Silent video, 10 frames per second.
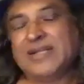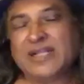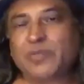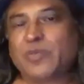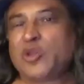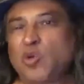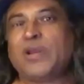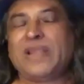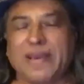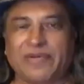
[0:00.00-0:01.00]
but you
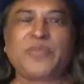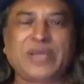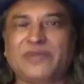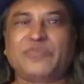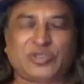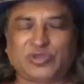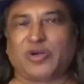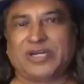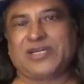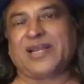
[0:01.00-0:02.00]
will never become the
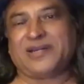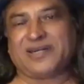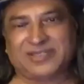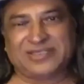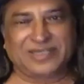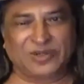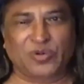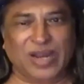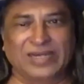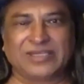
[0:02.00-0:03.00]
storyteller, you know,
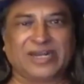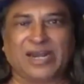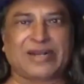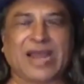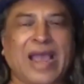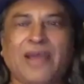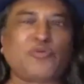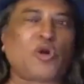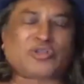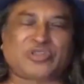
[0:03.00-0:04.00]
and I have
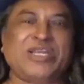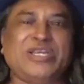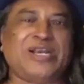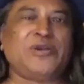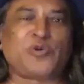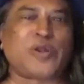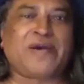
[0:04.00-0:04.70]
not seen till today a